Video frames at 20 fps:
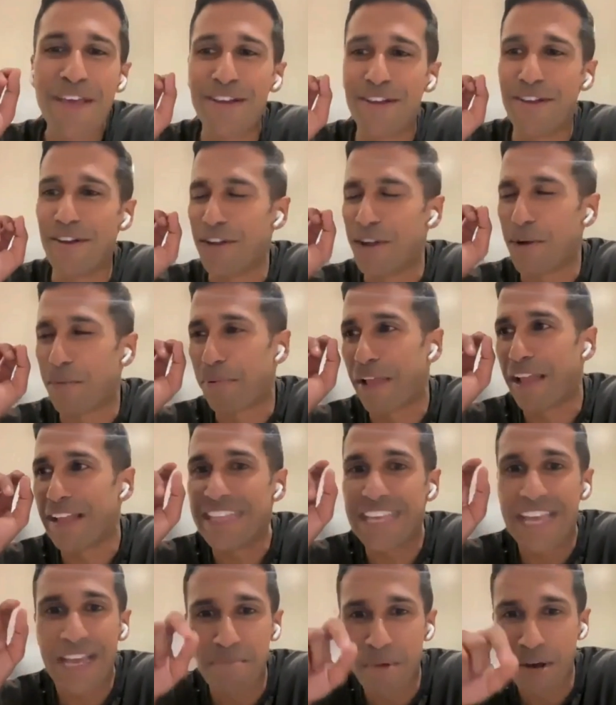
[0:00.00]
You're
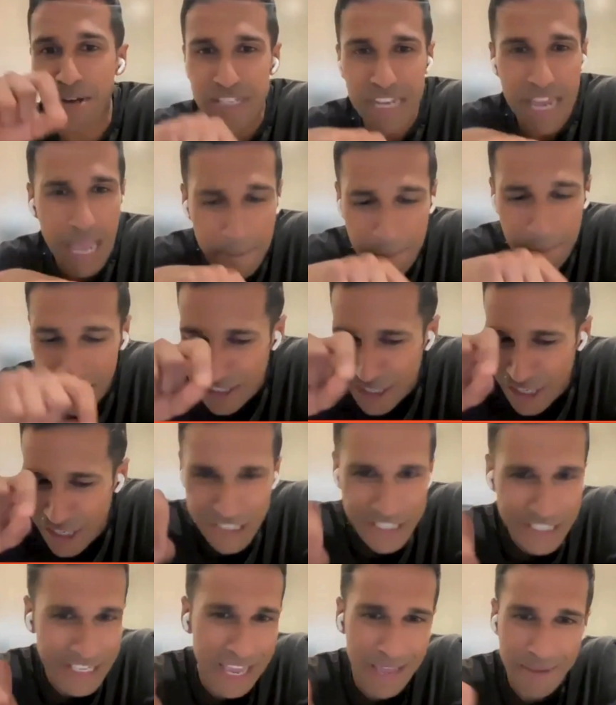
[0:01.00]
playing the most epic
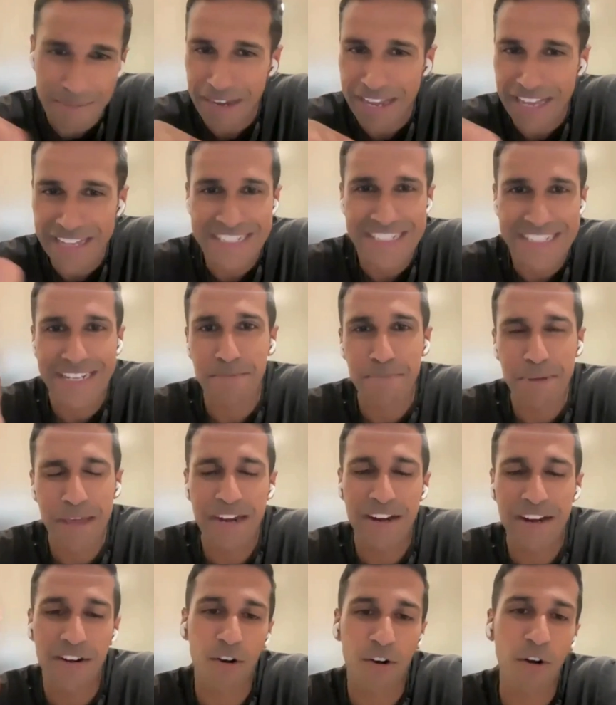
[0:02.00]
chess game against a
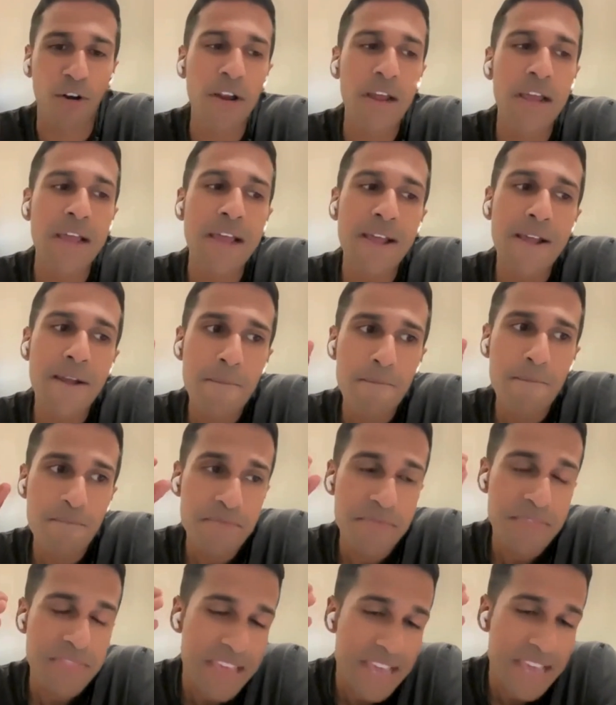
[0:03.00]
competitor.
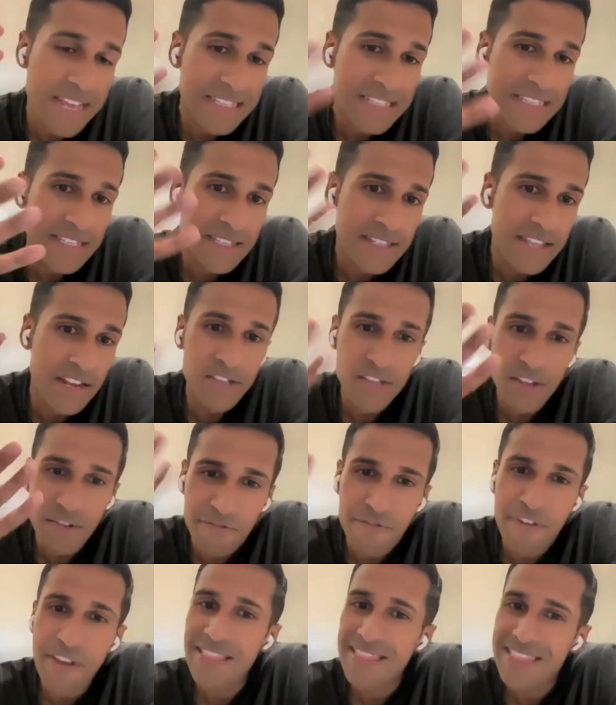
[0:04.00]
There's a
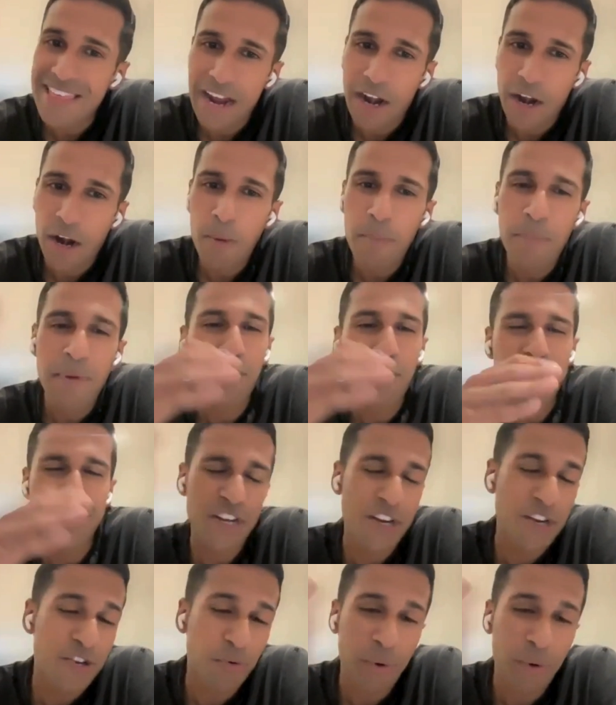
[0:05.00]
fit there, but it
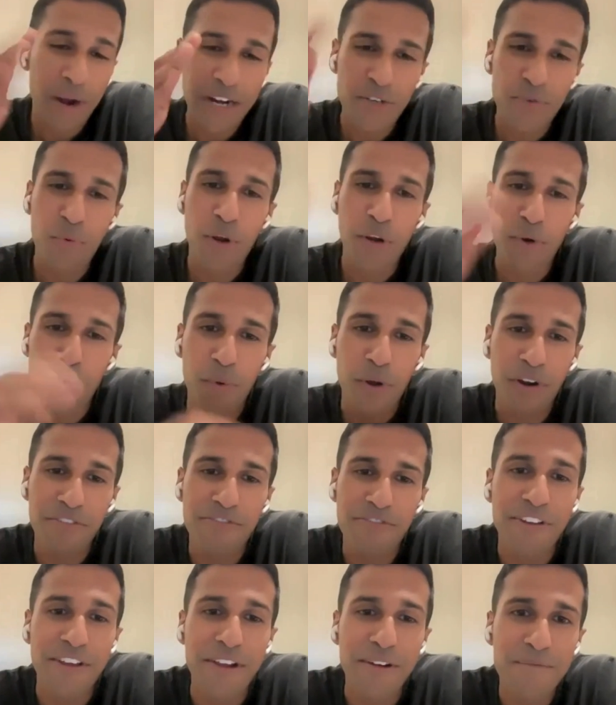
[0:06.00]
wasn't a direct
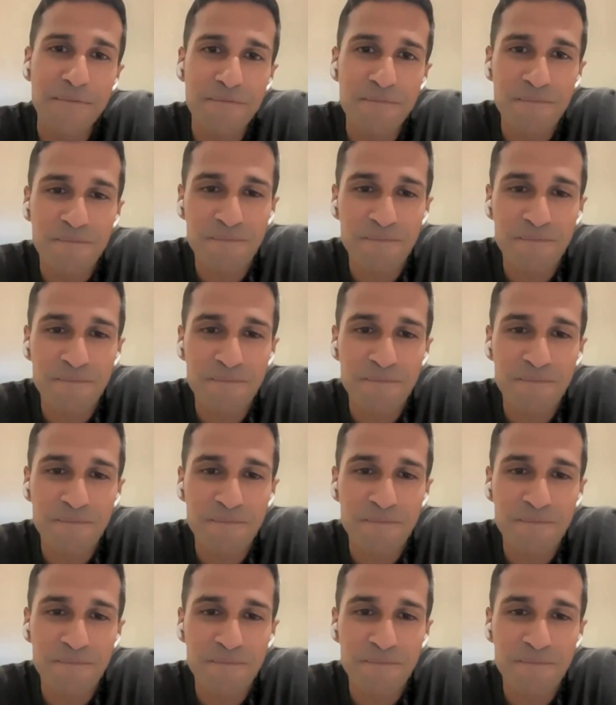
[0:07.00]
one-to-one fit.